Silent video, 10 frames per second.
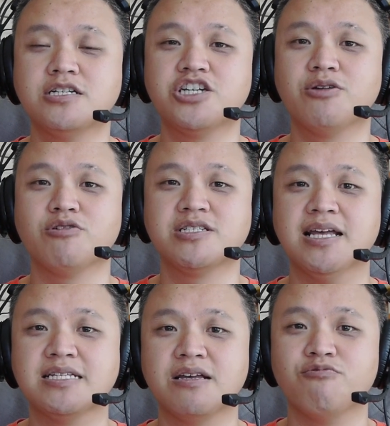a general
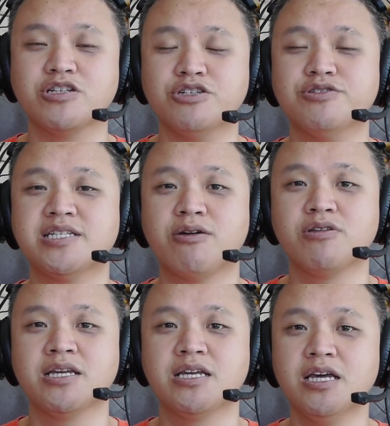sense of what you'd
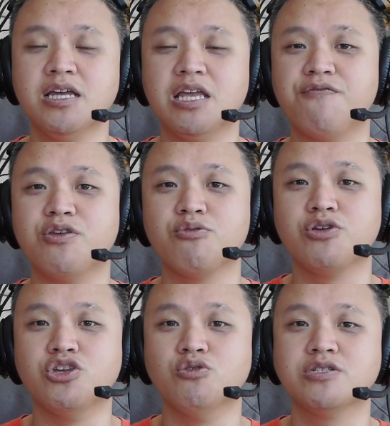sound like if you were
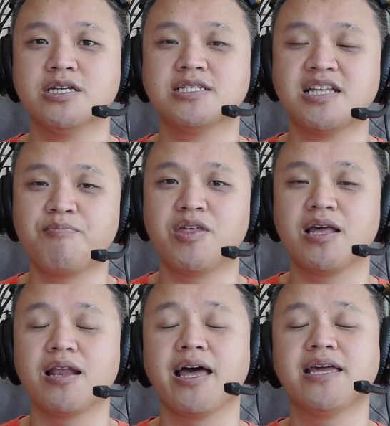using
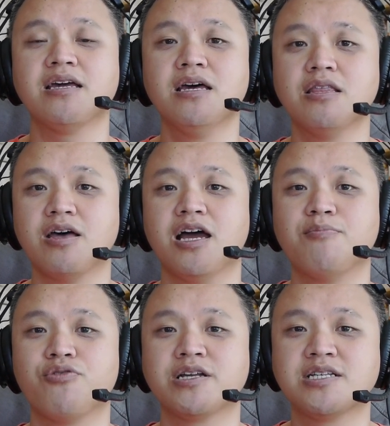something like the
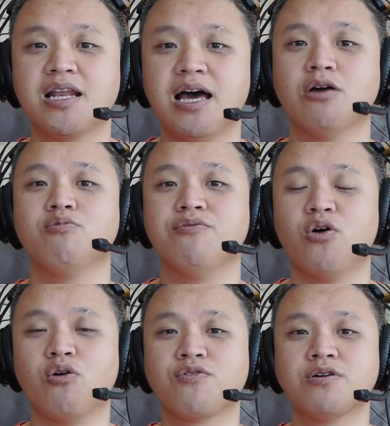HyperX Cloud
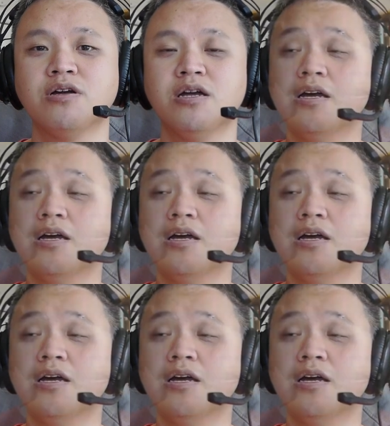Revolver